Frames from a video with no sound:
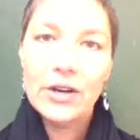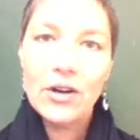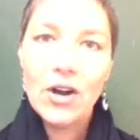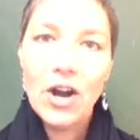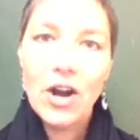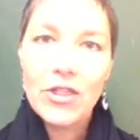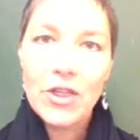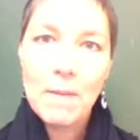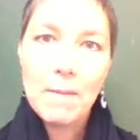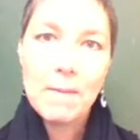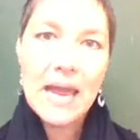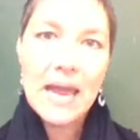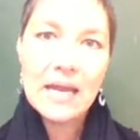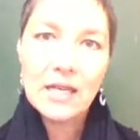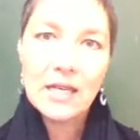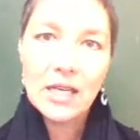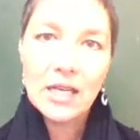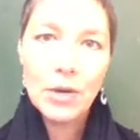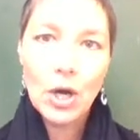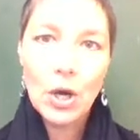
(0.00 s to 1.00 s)
are the
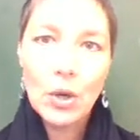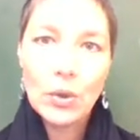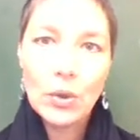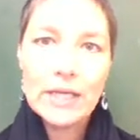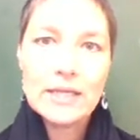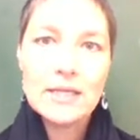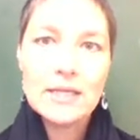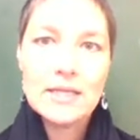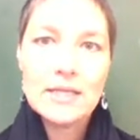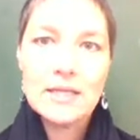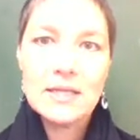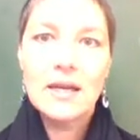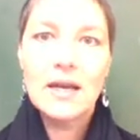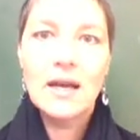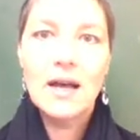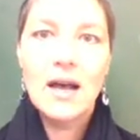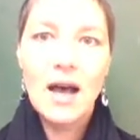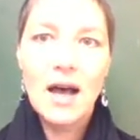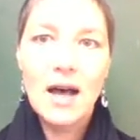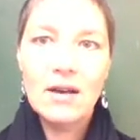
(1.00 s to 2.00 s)
main components
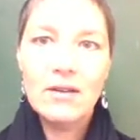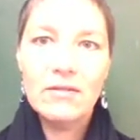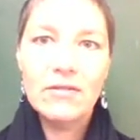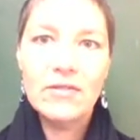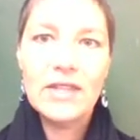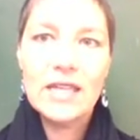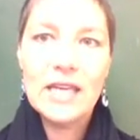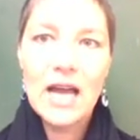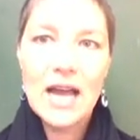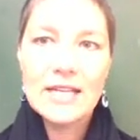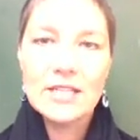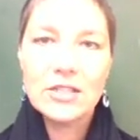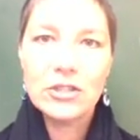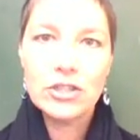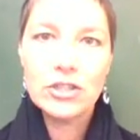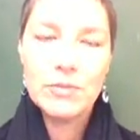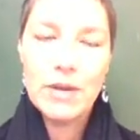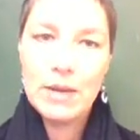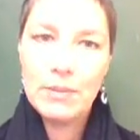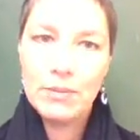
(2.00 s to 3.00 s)
of the
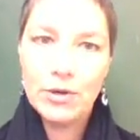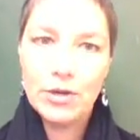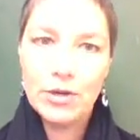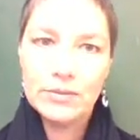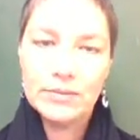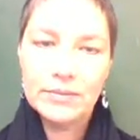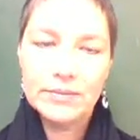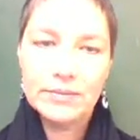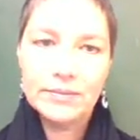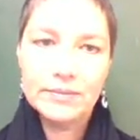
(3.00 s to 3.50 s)
iSearch paper: